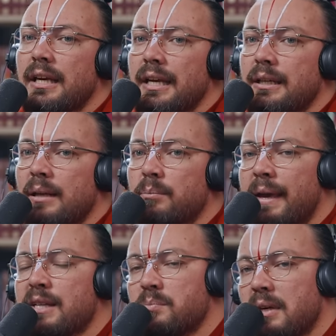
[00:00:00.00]
it, it
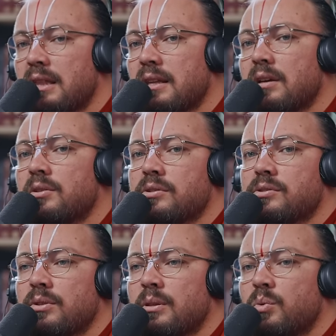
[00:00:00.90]
makes me think
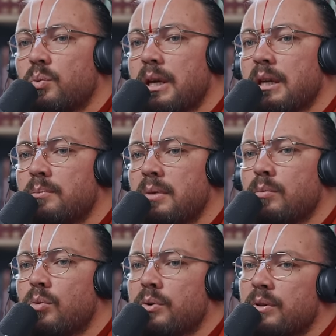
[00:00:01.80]
also that we can be
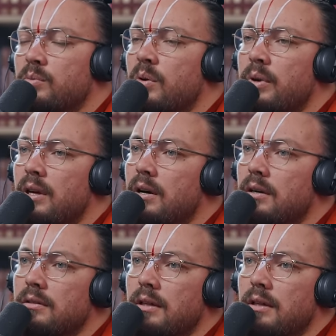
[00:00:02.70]
more than what we are.